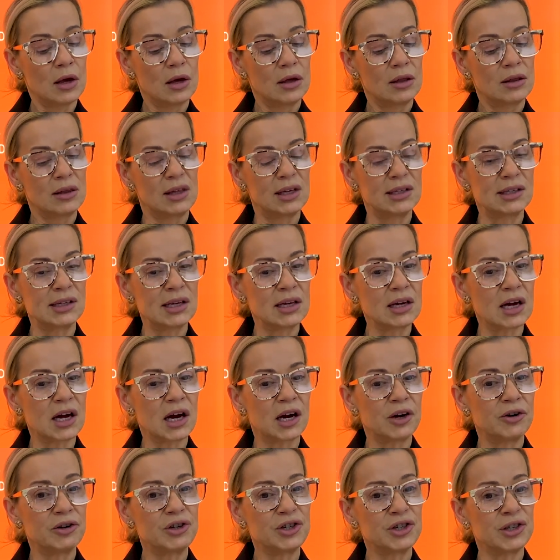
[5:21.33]
This
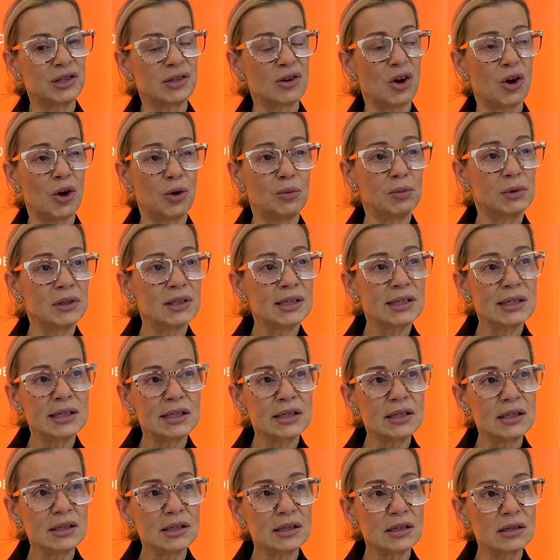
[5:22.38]
encourages
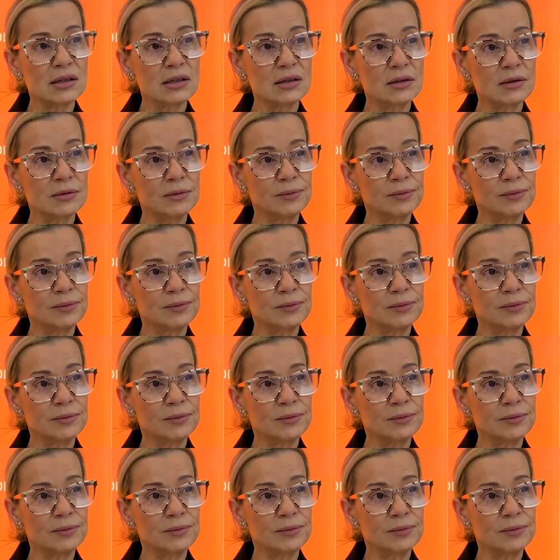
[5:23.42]
homelessness.